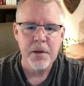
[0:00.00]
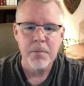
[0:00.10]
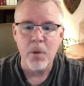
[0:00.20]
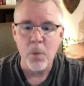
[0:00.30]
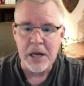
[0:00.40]

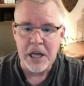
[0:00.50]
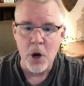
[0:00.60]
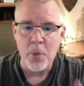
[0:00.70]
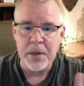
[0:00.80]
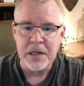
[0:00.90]
but when he
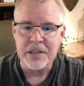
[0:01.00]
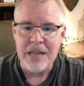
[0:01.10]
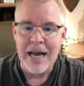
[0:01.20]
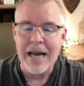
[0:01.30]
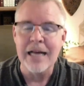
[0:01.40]
opened his
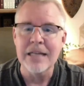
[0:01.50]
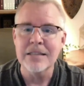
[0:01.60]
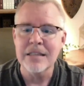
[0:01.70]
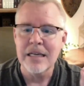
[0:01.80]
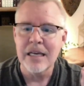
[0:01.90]

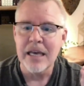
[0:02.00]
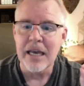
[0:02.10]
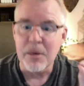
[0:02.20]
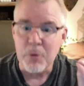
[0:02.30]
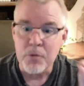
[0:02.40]
eyes,
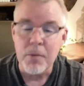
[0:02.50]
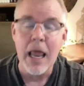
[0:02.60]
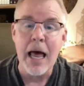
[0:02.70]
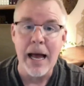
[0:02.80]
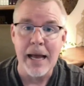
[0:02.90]
he was
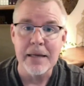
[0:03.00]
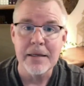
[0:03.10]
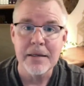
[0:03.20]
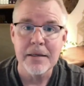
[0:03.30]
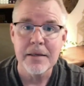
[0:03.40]
blind.